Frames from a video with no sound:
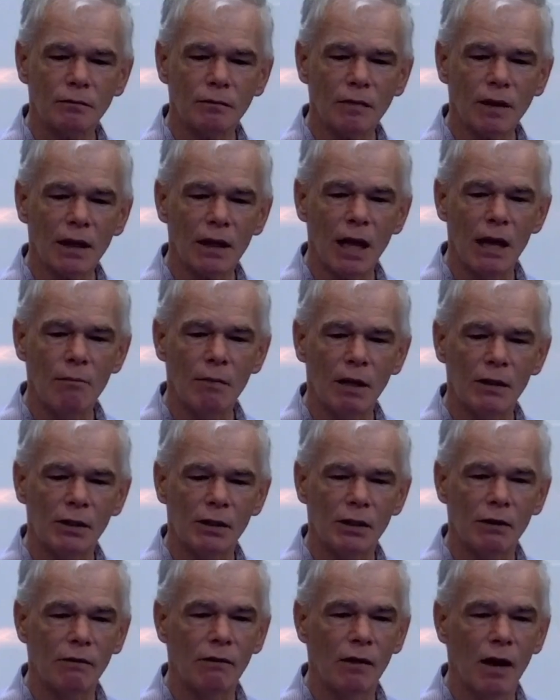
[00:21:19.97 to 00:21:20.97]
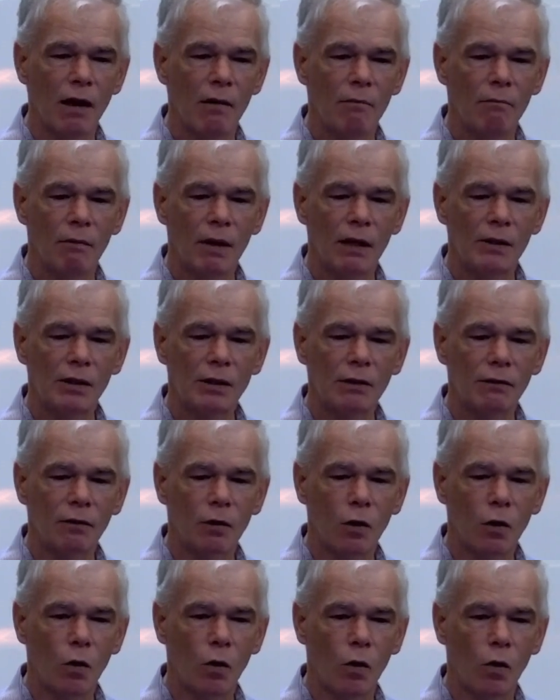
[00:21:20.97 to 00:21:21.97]
they must
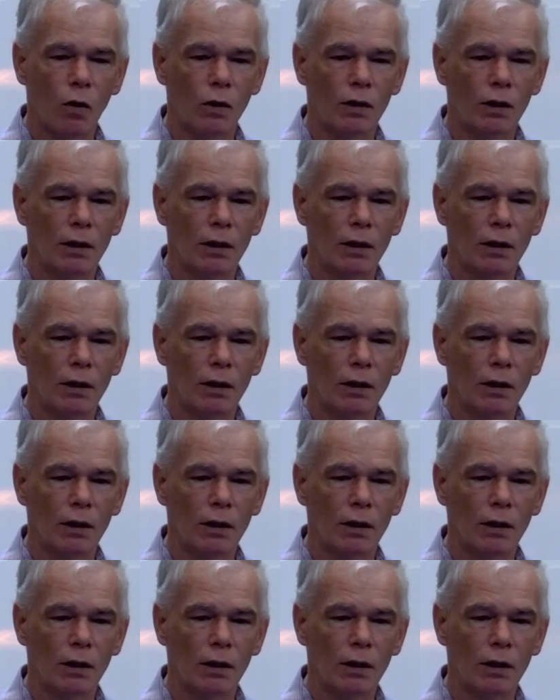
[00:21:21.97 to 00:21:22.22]
have caught,